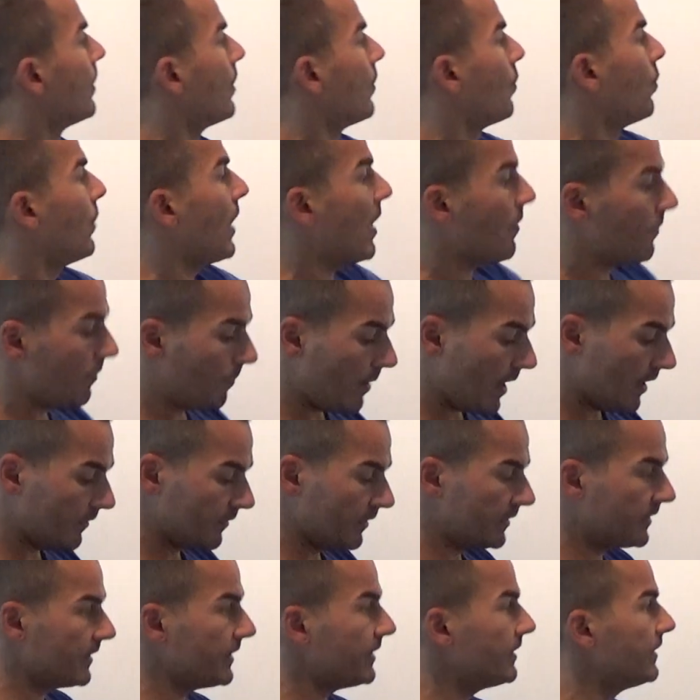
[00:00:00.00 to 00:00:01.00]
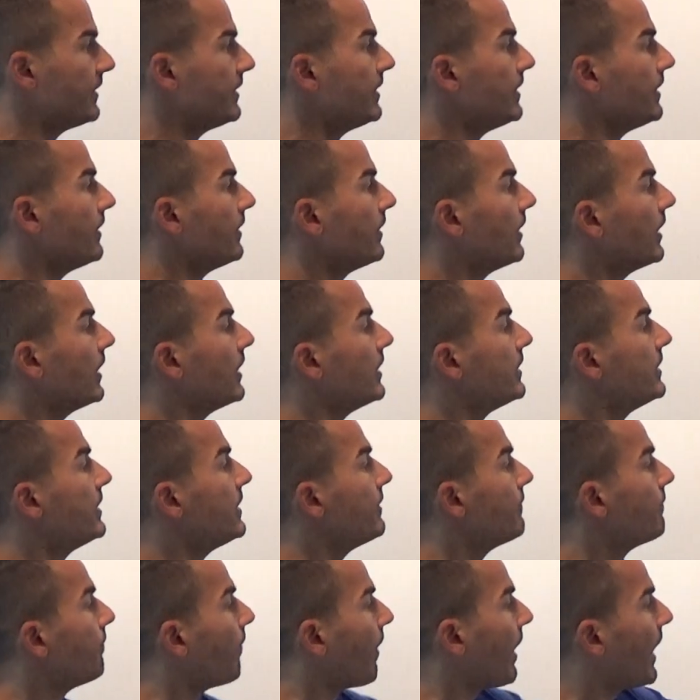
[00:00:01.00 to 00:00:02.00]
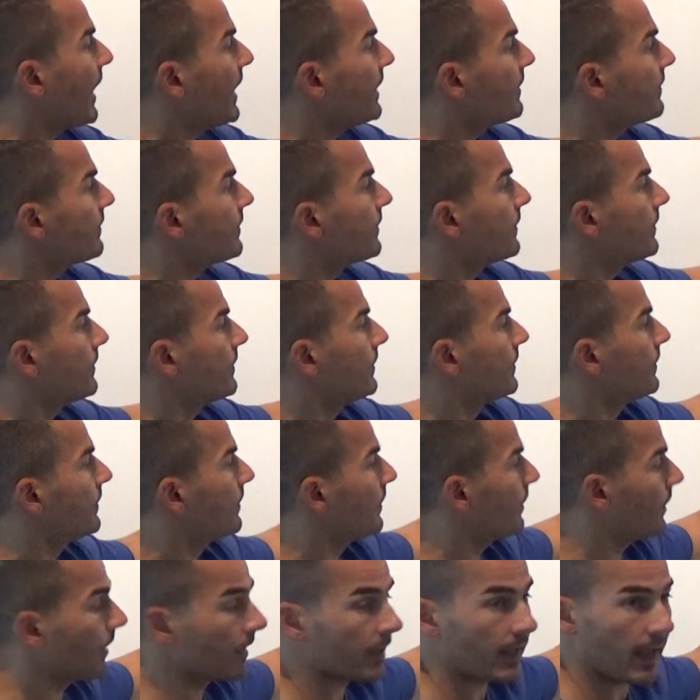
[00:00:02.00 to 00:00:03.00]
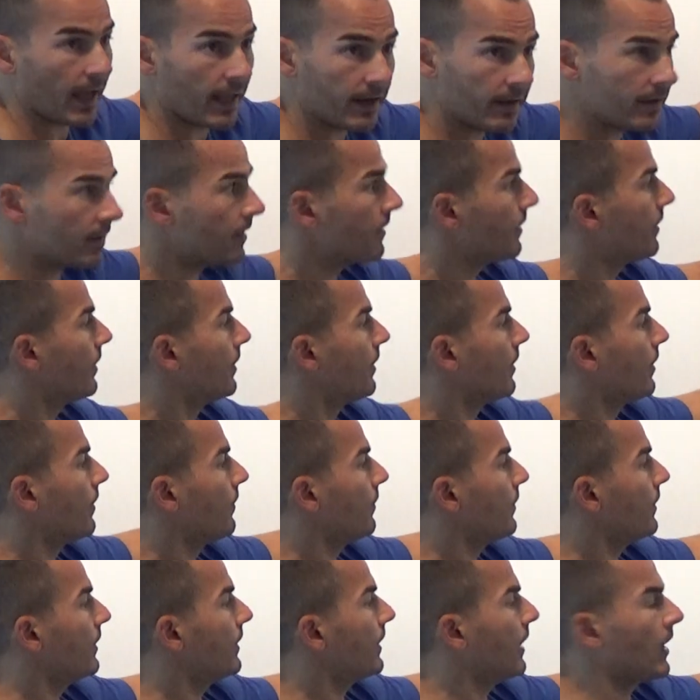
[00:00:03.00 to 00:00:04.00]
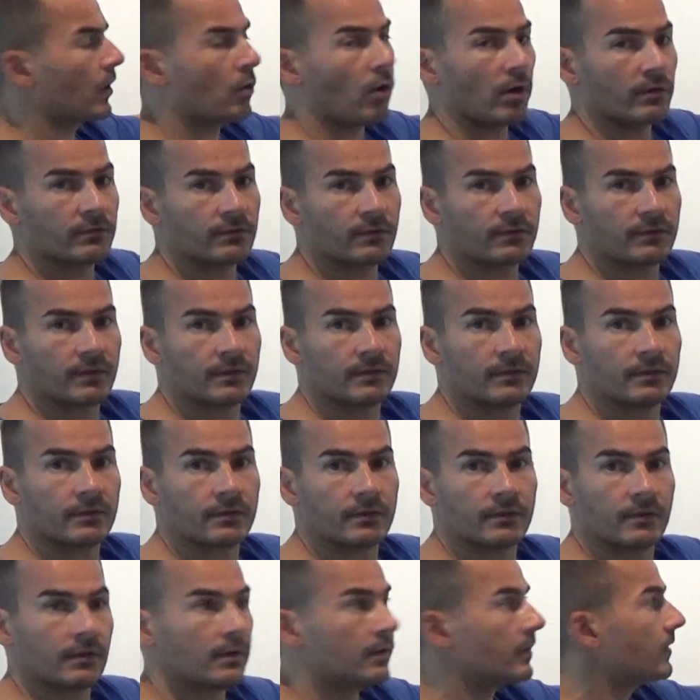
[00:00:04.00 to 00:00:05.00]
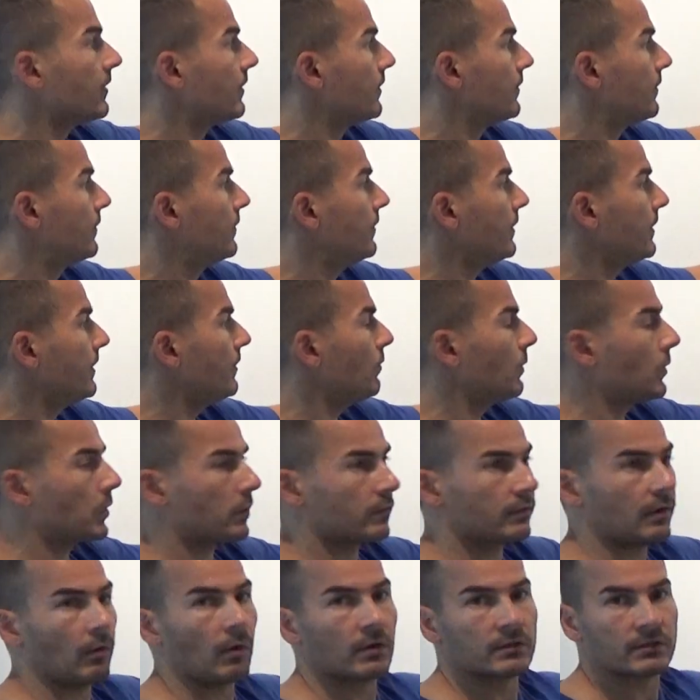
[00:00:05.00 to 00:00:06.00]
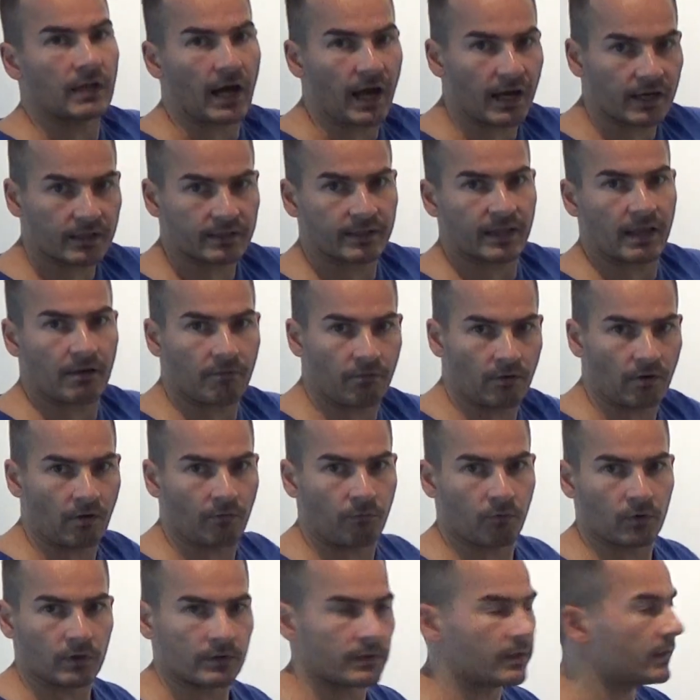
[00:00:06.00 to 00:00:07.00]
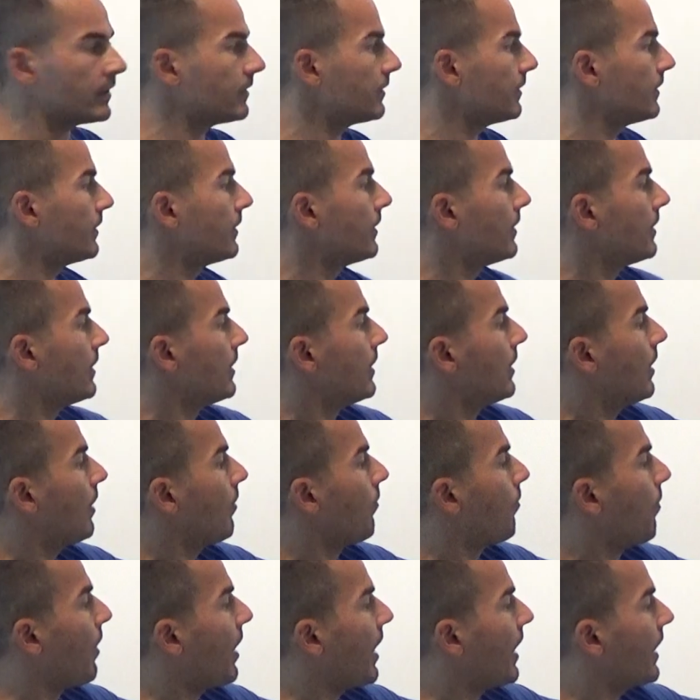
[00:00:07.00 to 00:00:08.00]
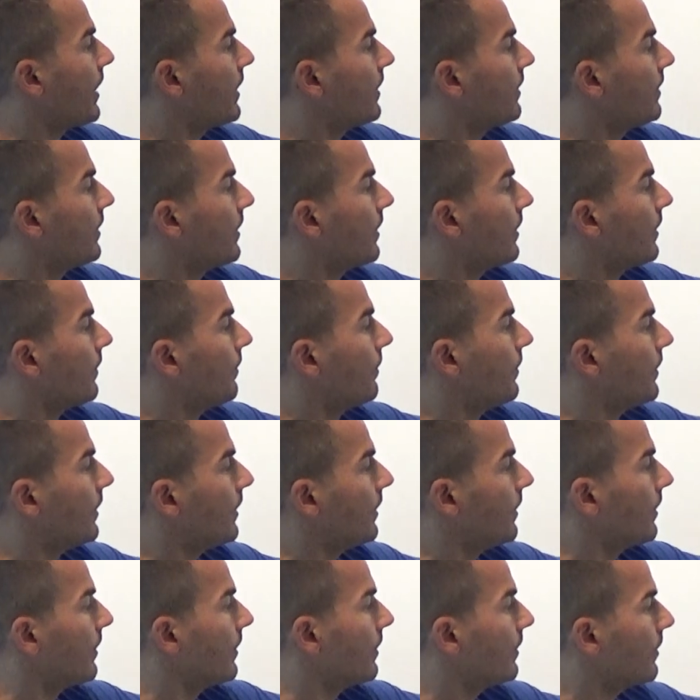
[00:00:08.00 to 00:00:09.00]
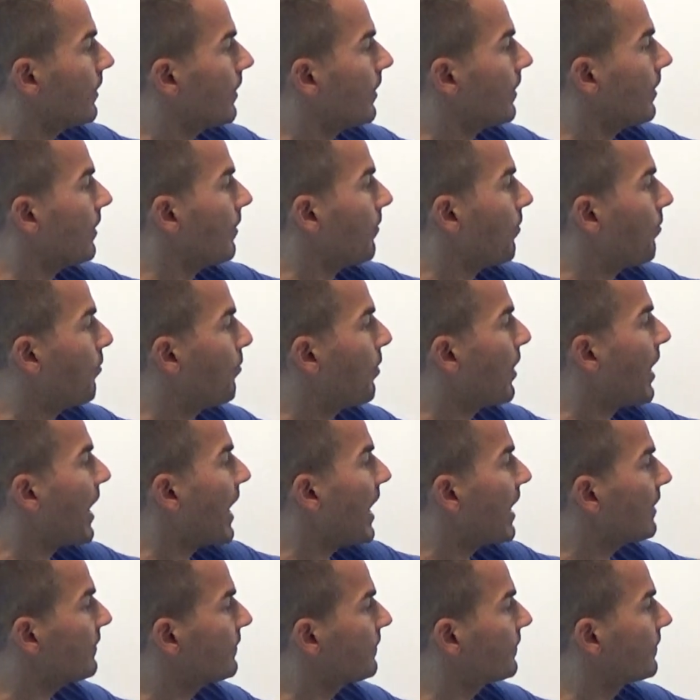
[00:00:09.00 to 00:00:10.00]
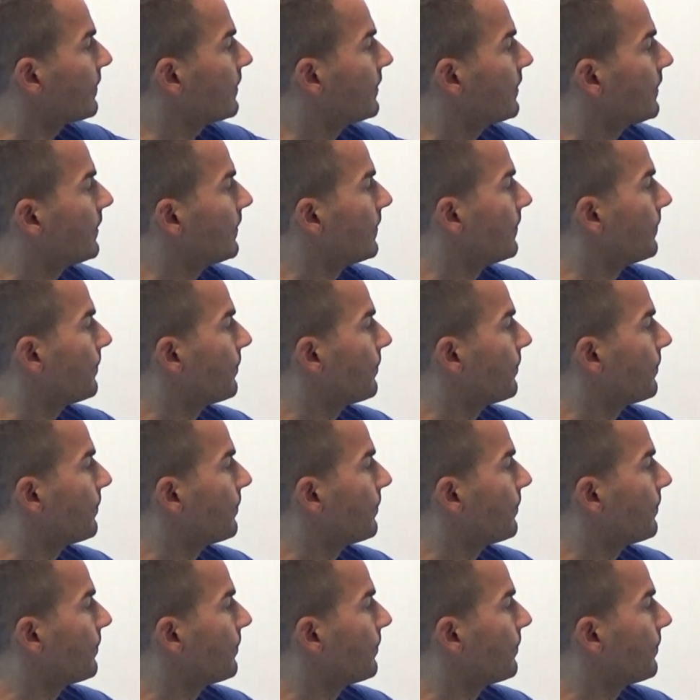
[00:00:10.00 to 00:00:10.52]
where we basically divide again a constant C, which is our target level of volatility, by the past